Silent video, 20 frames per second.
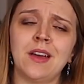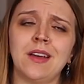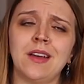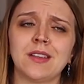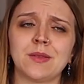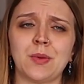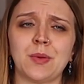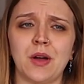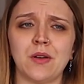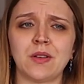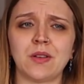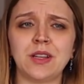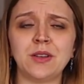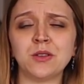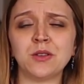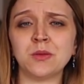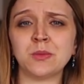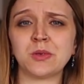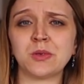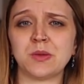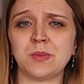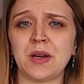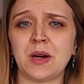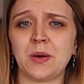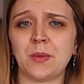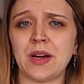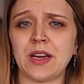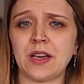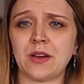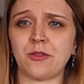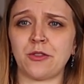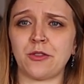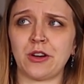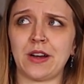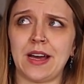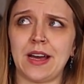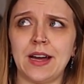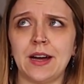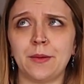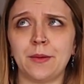It's perfectly normal to be awake for
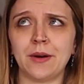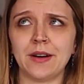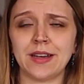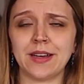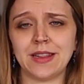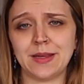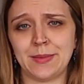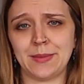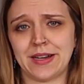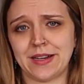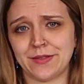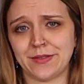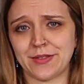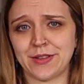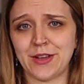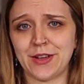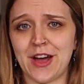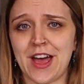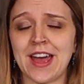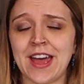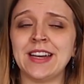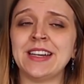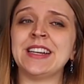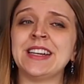an hour in the middle of the night.